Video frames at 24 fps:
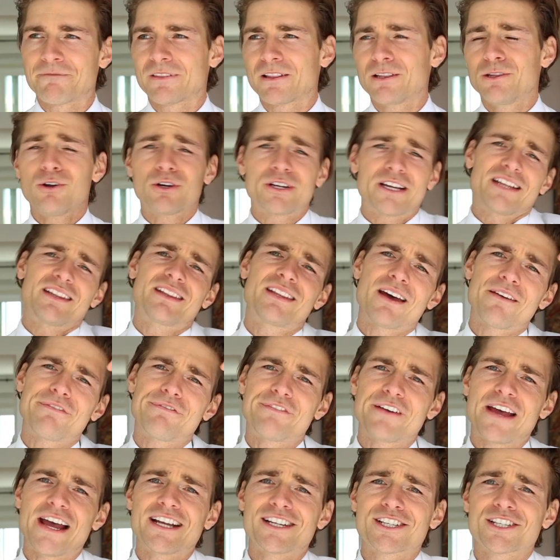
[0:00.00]
Look at their
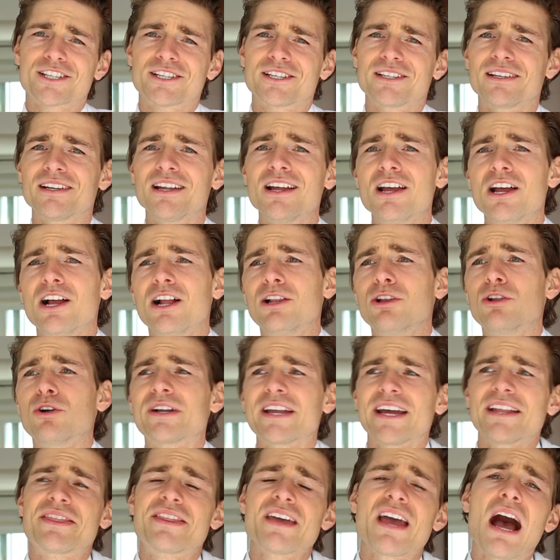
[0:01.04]
fashion,
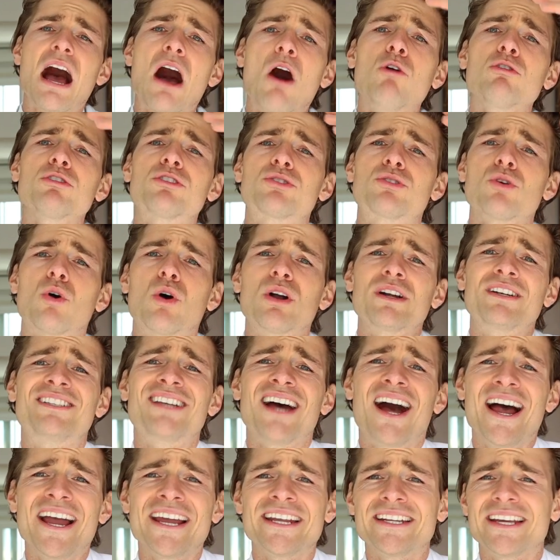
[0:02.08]
look at their outdoor
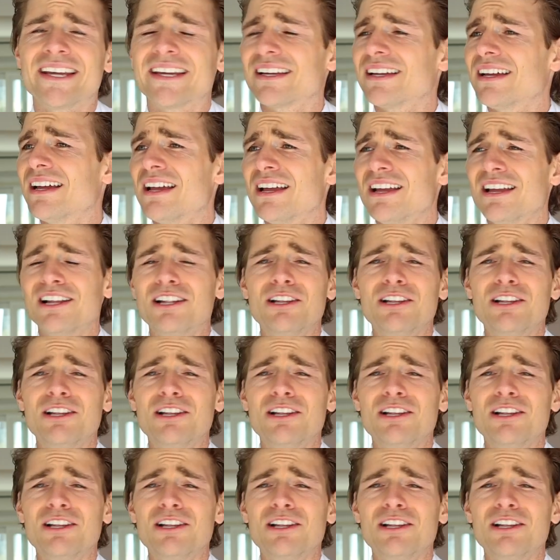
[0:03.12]
dining,